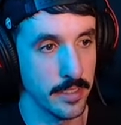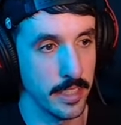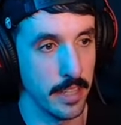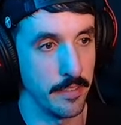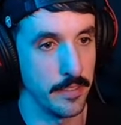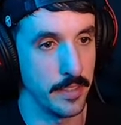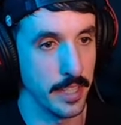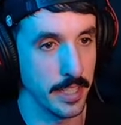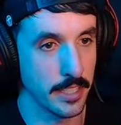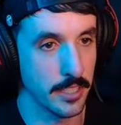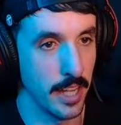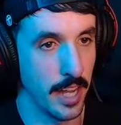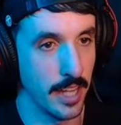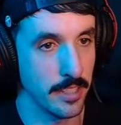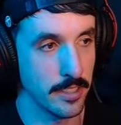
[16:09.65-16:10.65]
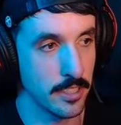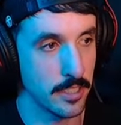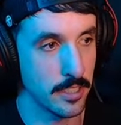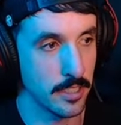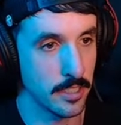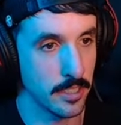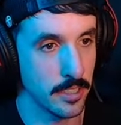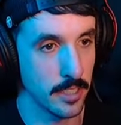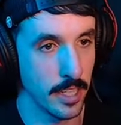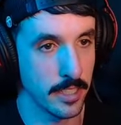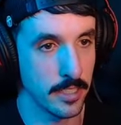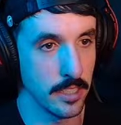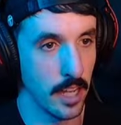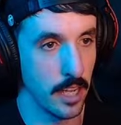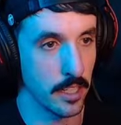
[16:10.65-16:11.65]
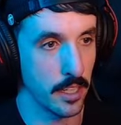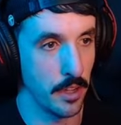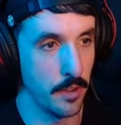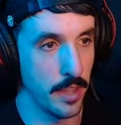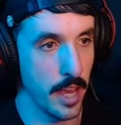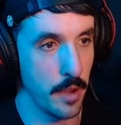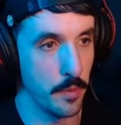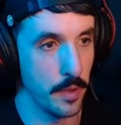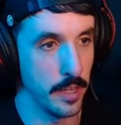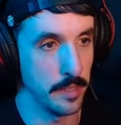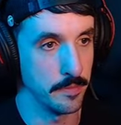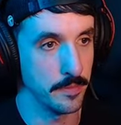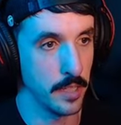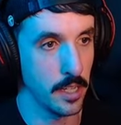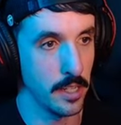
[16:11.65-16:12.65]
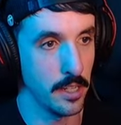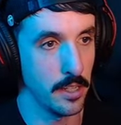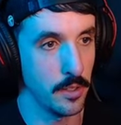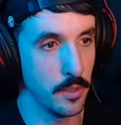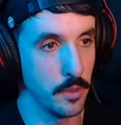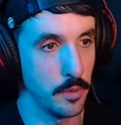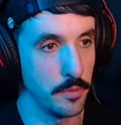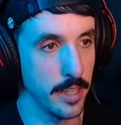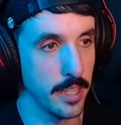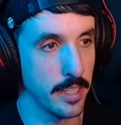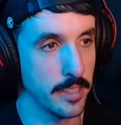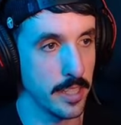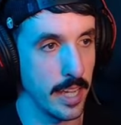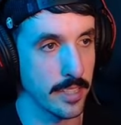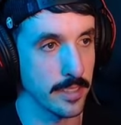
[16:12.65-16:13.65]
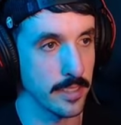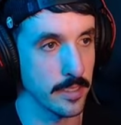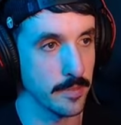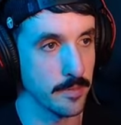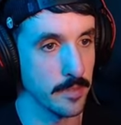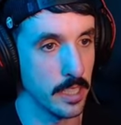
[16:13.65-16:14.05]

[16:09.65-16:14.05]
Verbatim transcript: If, let's not let's not go that way. Oh, fantastic.